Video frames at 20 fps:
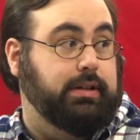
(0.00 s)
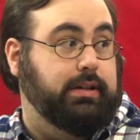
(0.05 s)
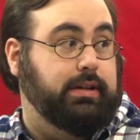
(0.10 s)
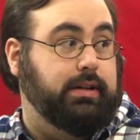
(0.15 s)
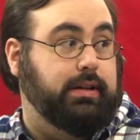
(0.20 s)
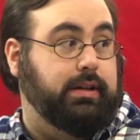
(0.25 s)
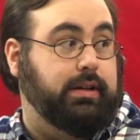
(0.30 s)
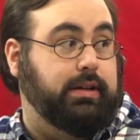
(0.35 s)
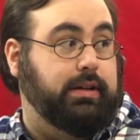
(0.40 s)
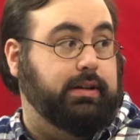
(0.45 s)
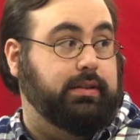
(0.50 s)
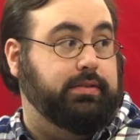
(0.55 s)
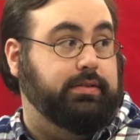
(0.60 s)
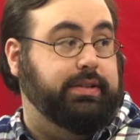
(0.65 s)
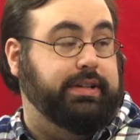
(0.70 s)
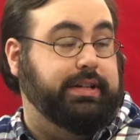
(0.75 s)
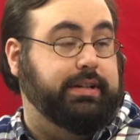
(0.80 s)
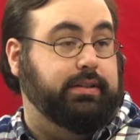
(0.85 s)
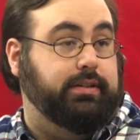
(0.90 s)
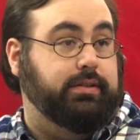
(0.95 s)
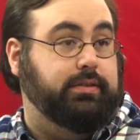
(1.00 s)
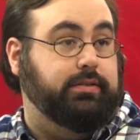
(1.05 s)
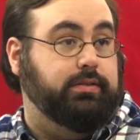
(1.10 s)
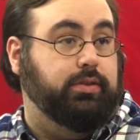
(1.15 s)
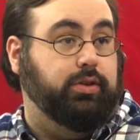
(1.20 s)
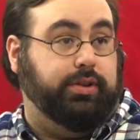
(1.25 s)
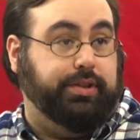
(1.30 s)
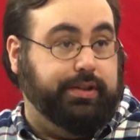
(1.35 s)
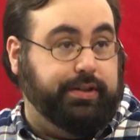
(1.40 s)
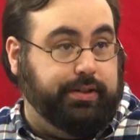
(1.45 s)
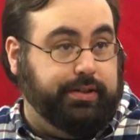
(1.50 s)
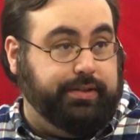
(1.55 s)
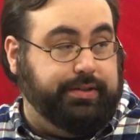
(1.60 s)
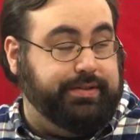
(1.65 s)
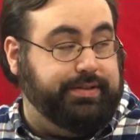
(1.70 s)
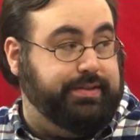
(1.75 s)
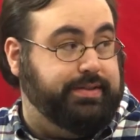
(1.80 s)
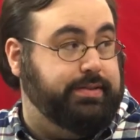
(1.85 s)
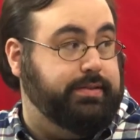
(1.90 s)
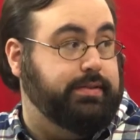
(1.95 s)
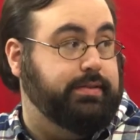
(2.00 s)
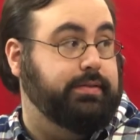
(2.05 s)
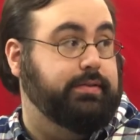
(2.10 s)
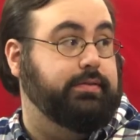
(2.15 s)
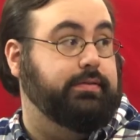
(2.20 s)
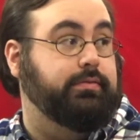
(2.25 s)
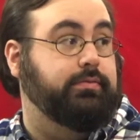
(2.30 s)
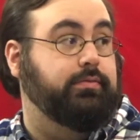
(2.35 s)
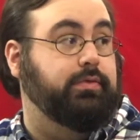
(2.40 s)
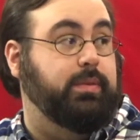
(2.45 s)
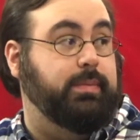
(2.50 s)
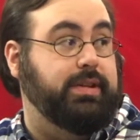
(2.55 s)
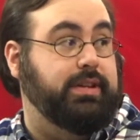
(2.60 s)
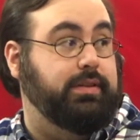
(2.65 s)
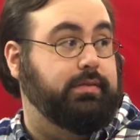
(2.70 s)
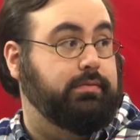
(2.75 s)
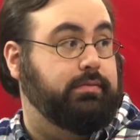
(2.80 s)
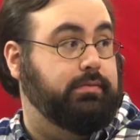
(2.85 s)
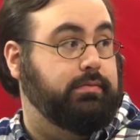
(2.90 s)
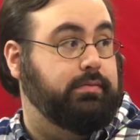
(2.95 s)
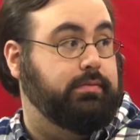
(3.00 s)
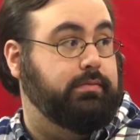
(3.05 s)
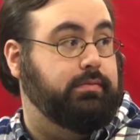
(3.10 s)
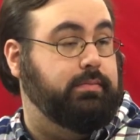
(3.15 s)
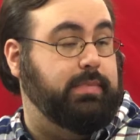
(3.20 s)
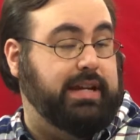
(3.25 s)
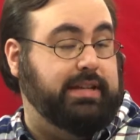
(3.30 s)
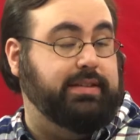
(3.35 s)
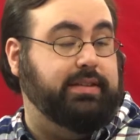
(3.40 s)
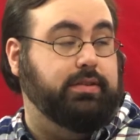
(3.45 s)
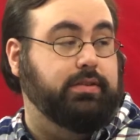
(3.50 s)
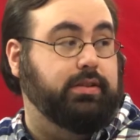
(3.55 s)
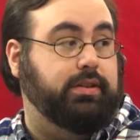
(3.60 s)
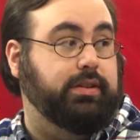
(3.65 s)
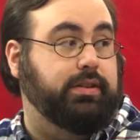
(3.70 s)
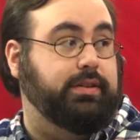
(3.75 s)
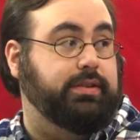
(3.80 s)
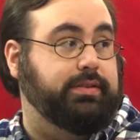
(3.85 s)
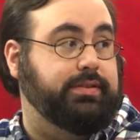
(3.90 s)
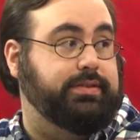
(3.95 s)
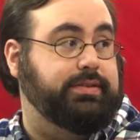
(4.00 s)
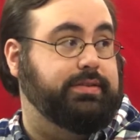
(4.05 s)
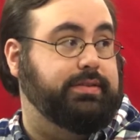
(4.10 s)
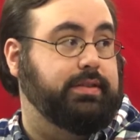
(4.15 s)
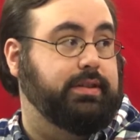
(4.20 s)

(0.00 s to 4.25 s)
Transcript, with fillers: uh, including hookers, women, mainly hookers. Mainly hookers.